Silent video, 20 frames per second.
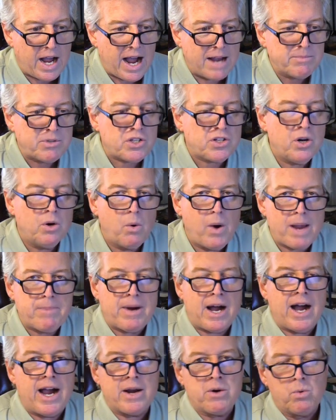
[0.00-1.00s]
I'm still way
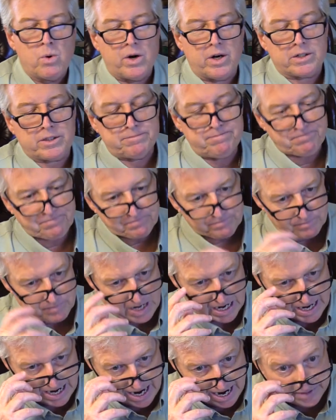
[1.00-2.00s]
behind work
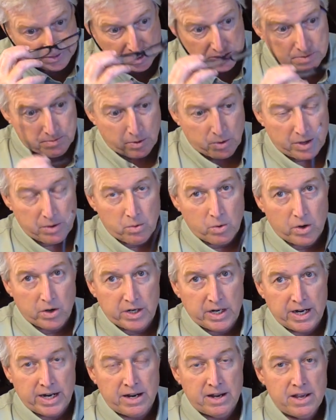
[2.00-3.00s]
at this point,
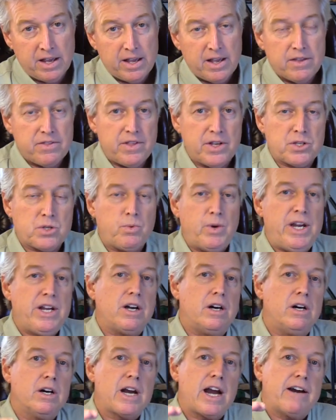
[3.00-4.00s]
working this
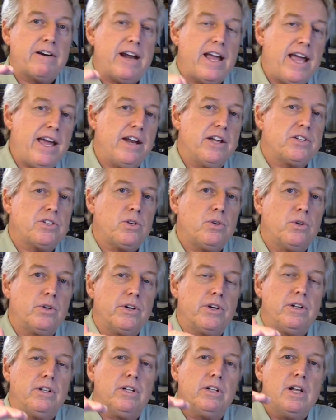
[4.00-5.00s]
week on our
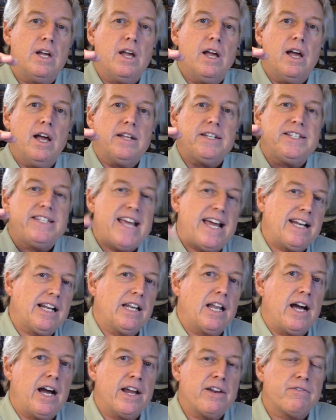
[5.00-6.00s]
editorial
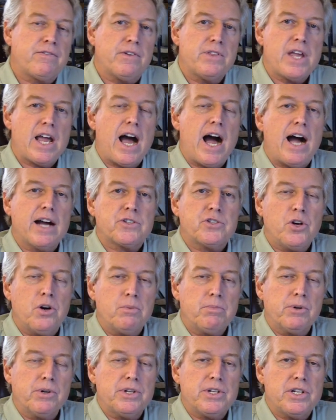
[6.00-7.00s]
deadline for the
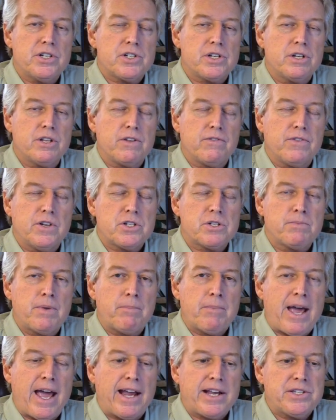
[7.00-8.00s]
October edition of the
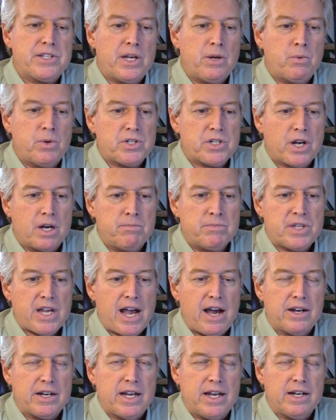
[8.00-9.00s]
Fisherman Magazine, which comes
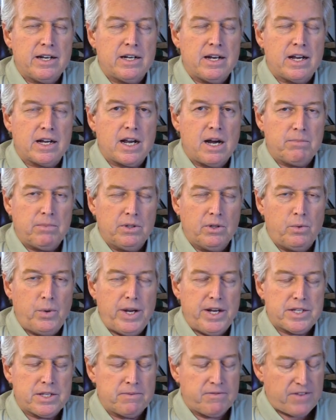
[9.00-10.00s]
out in a couple of
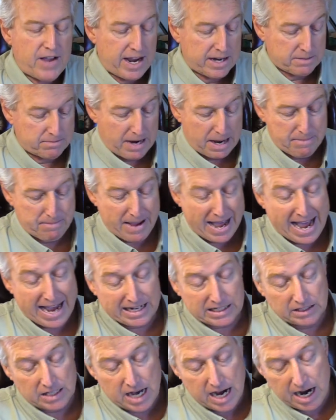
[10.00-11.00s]
weeks. In fact, my
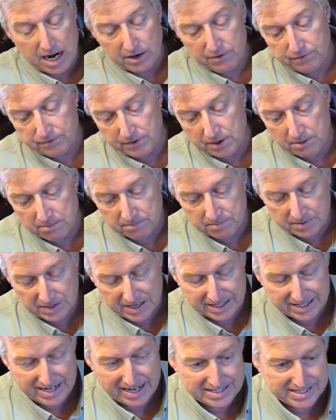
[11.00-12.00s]
backlog
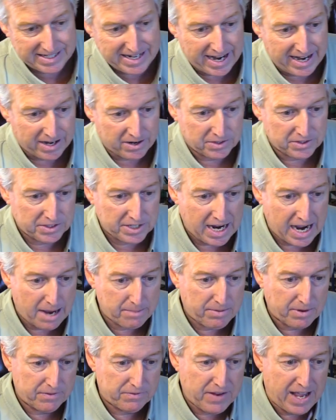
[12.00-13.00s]
from staying on
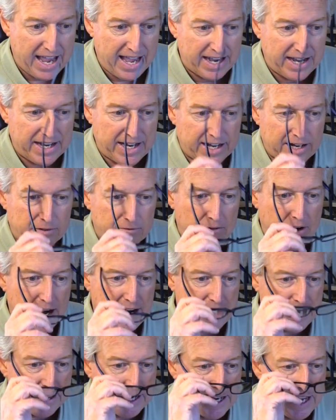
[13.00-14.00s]
top of editing and
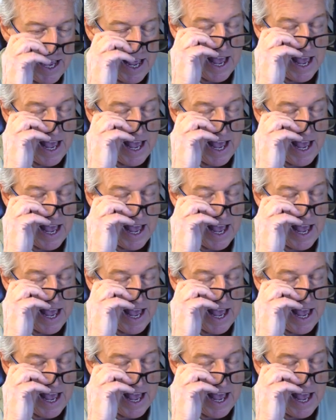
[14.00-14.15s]
writing